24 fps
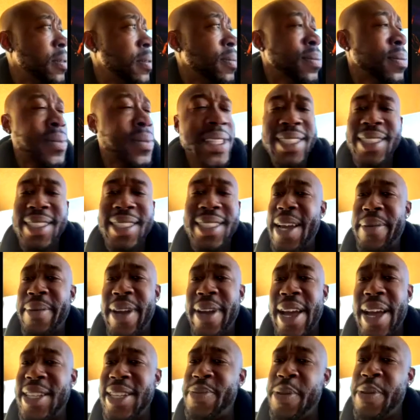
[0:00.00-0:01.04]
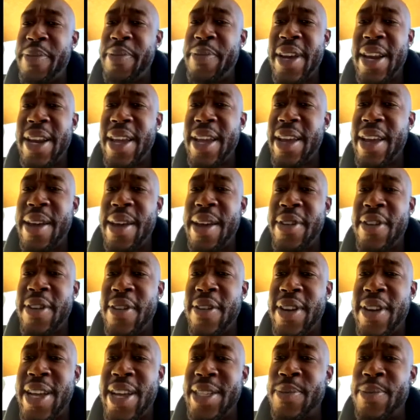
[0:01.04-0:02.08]
They typecast me, man. They had me
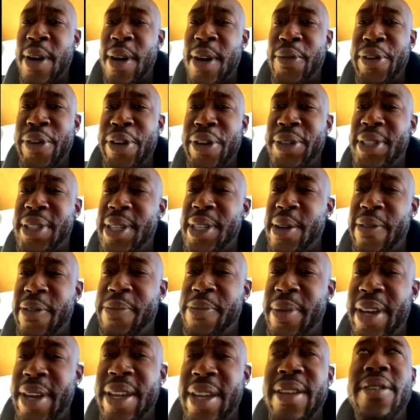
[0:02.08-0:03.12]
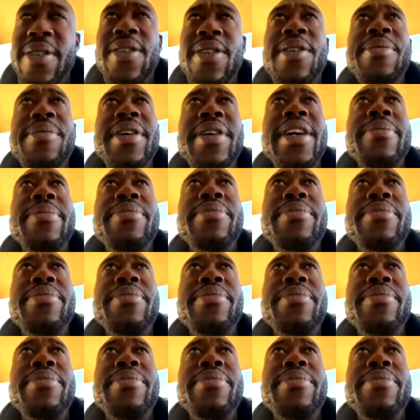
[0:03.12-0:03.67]
on there as my real self, man. You know what I mean?